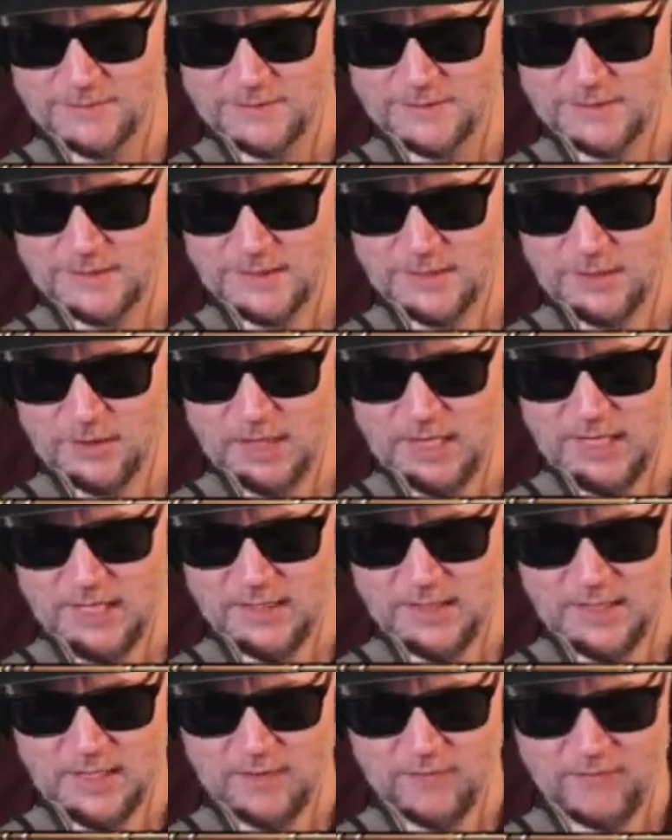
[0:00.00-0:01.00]
you know,
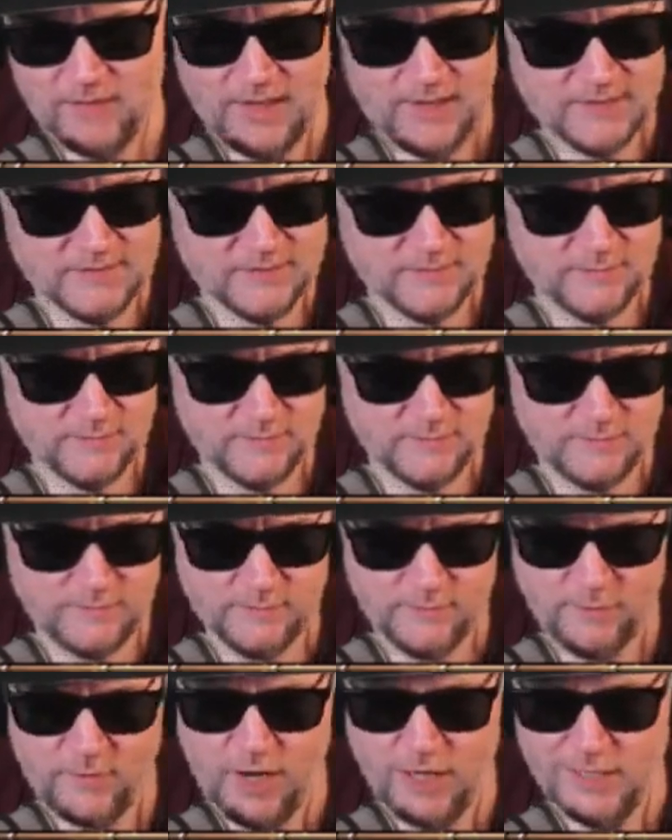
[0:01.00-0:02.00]
I, I've had some
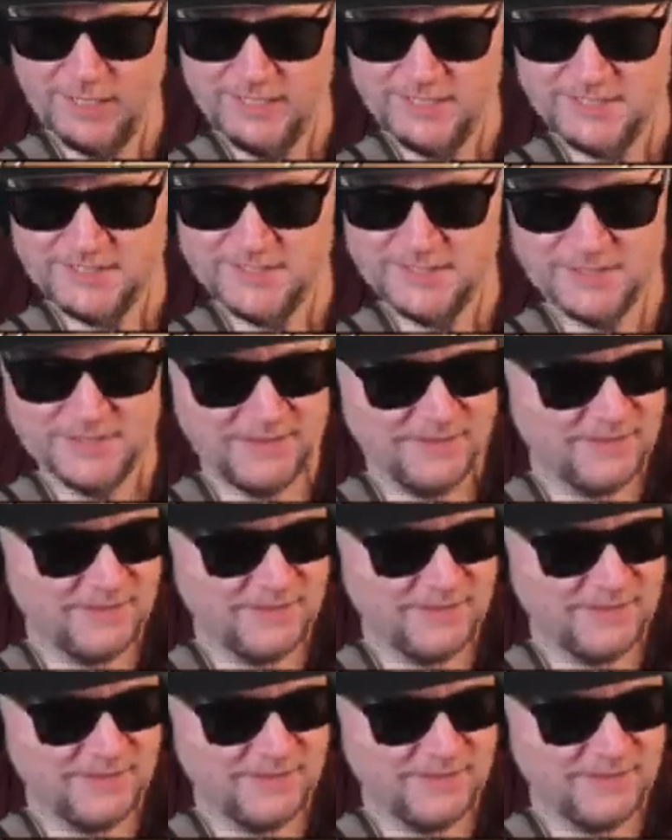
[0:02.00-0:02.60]
follies